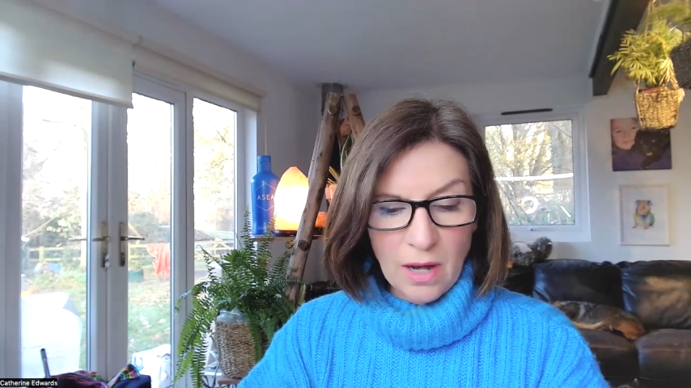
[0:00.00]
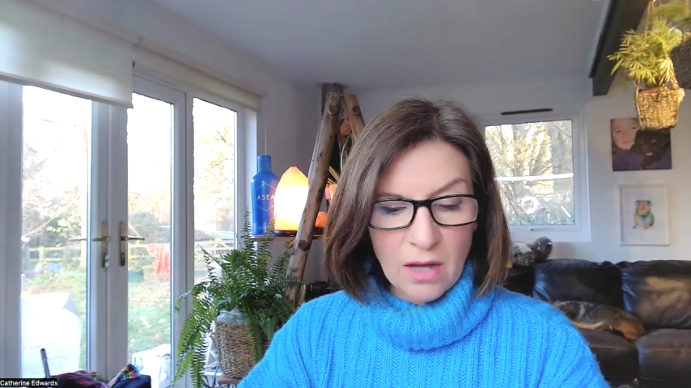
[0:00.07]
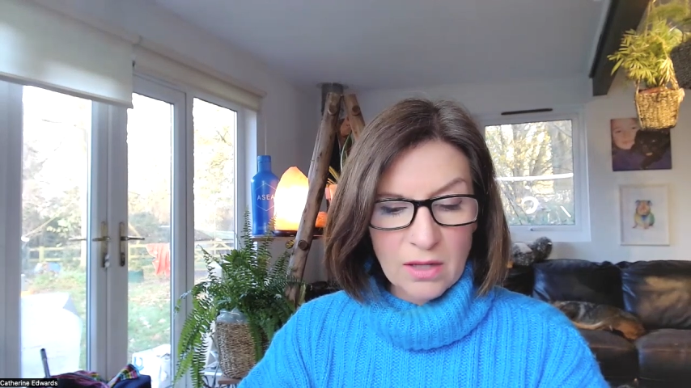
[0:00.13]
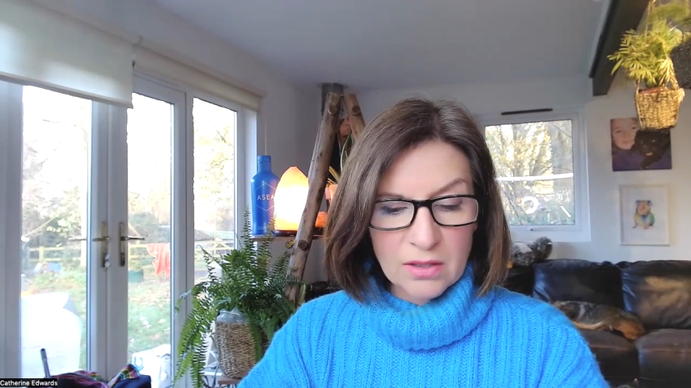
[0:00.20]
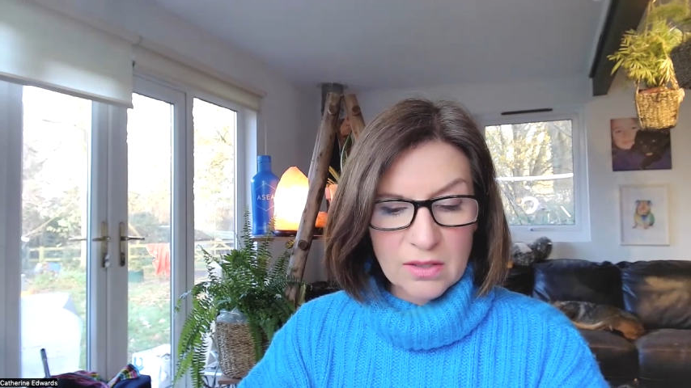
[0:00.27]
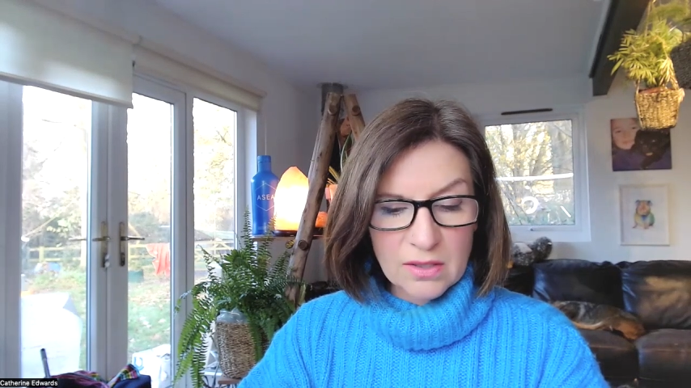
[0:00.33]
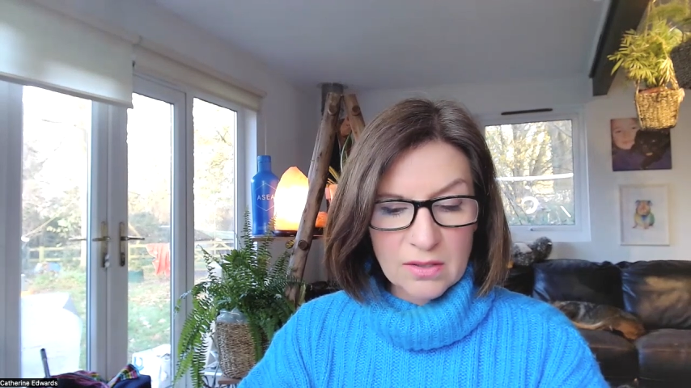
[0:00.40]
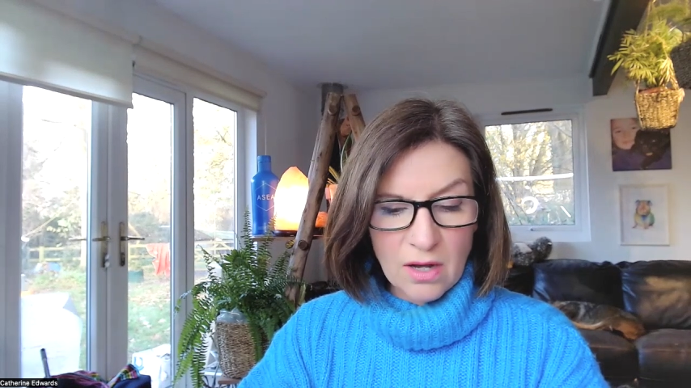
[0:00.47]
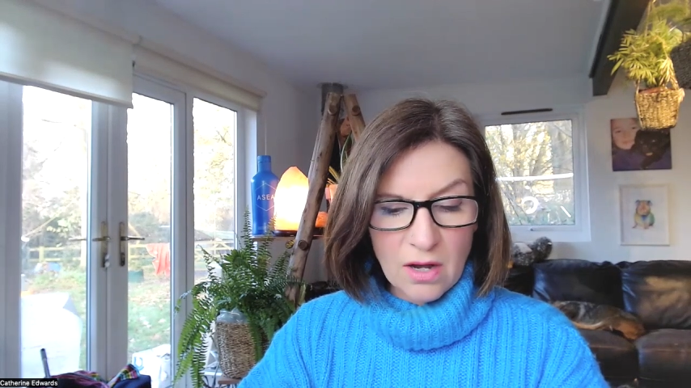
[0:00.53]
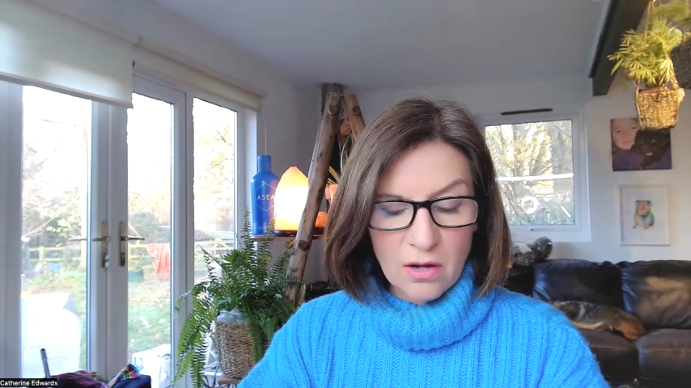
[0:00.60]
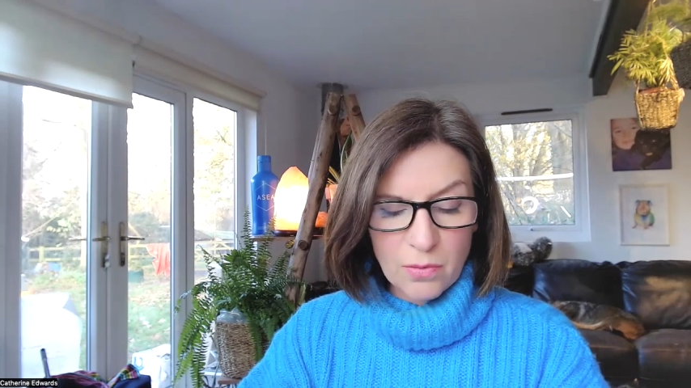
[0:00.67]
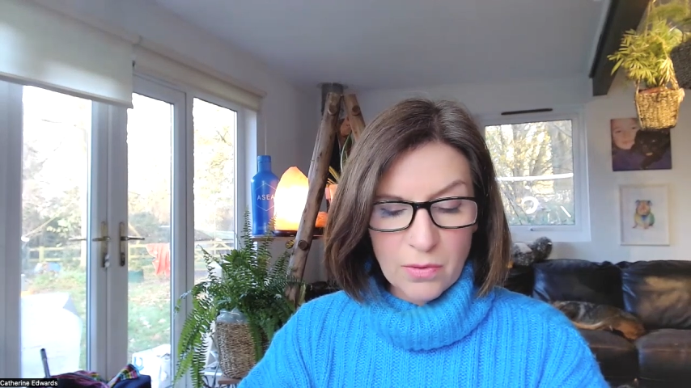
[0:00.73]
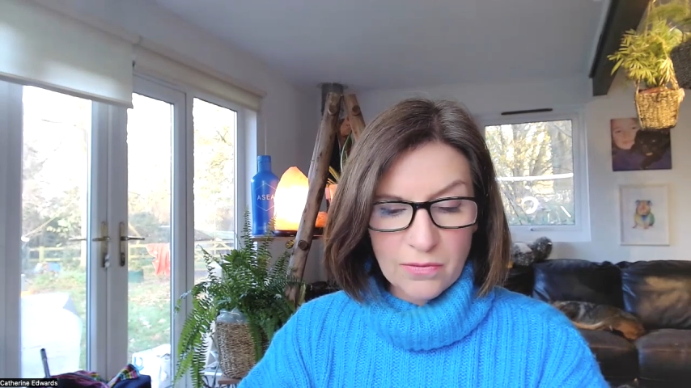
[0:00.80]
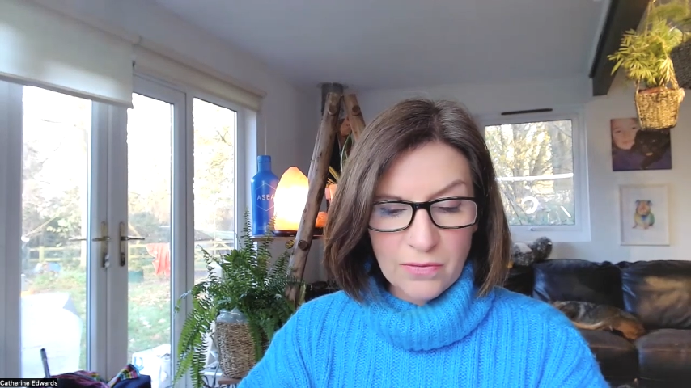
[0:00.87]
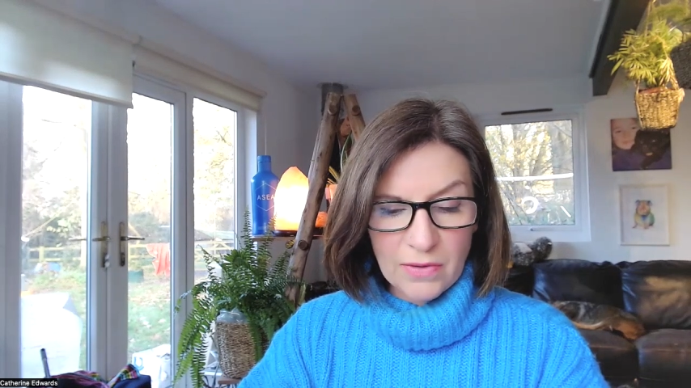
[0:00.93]

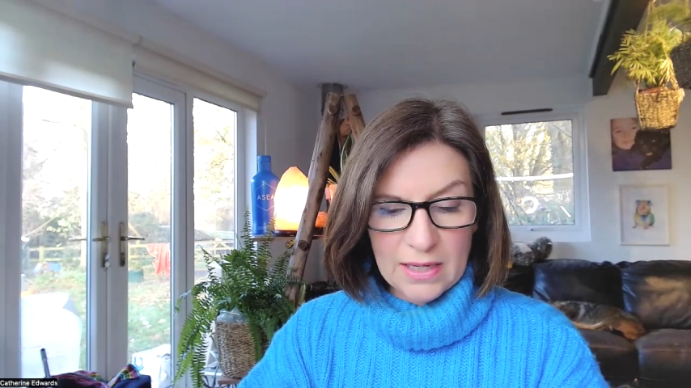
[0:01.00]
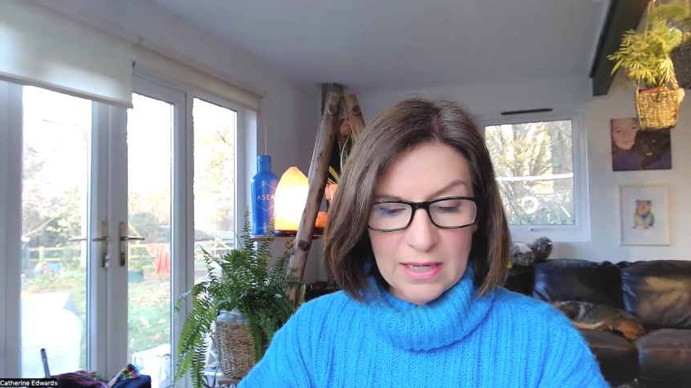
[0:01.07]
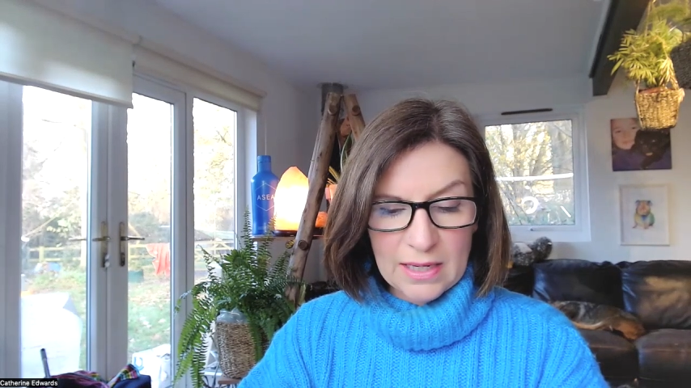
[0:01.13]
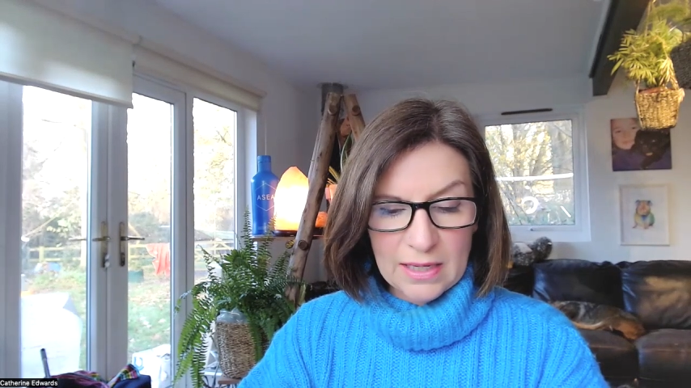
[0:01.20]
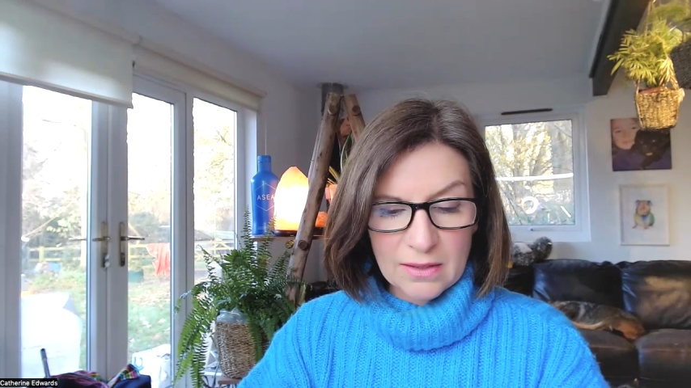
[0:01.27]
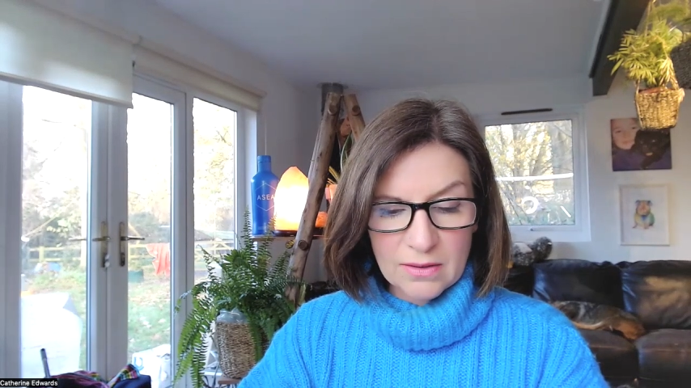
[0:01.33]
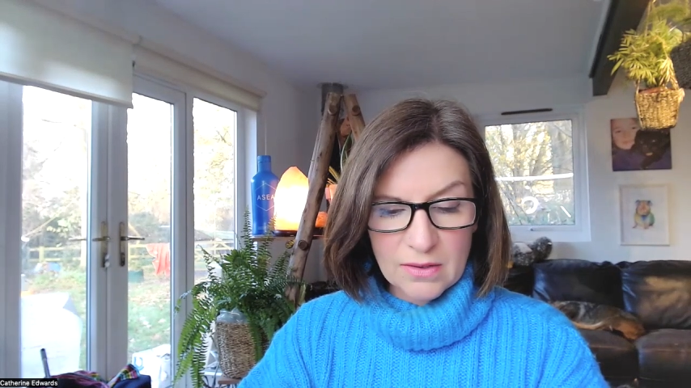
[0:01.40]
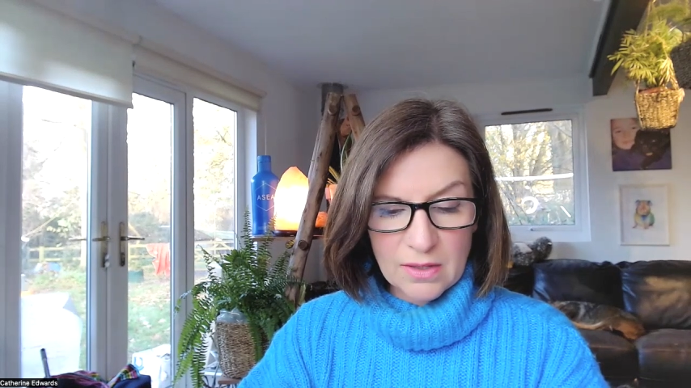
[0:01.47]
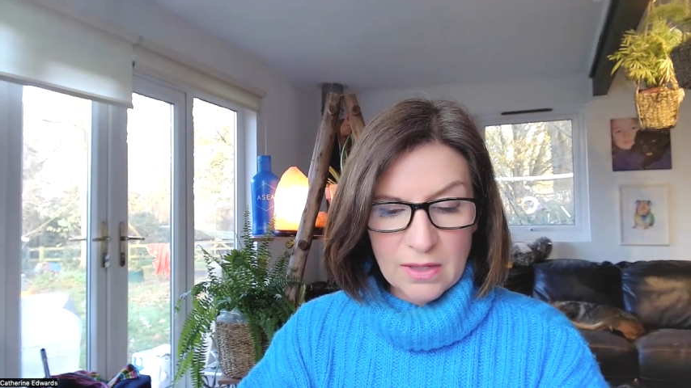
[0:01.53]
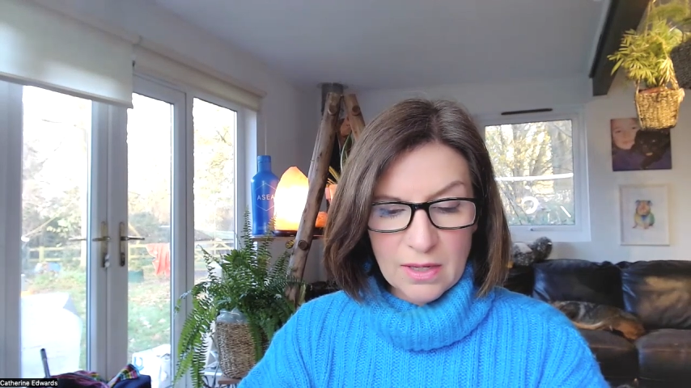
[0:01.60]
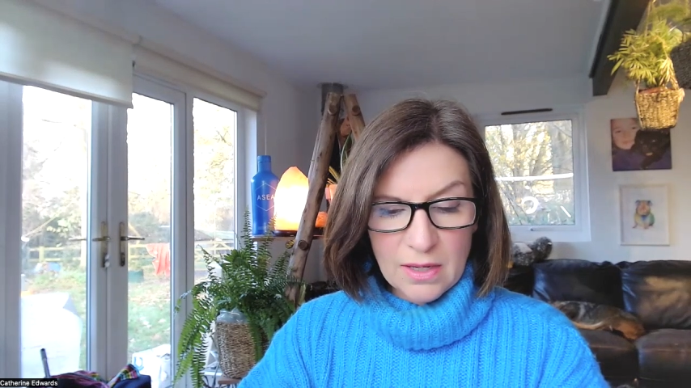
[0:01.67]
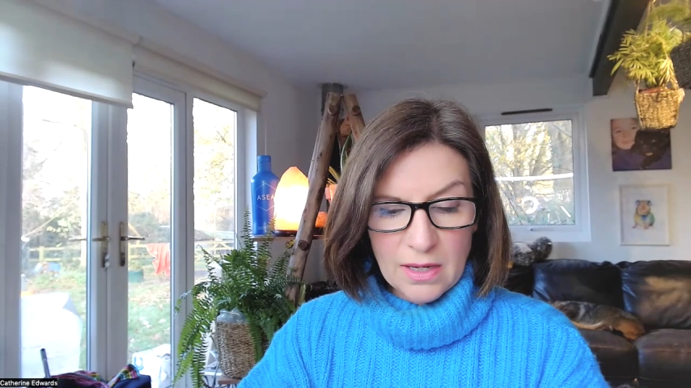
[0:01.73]
undesirable feelings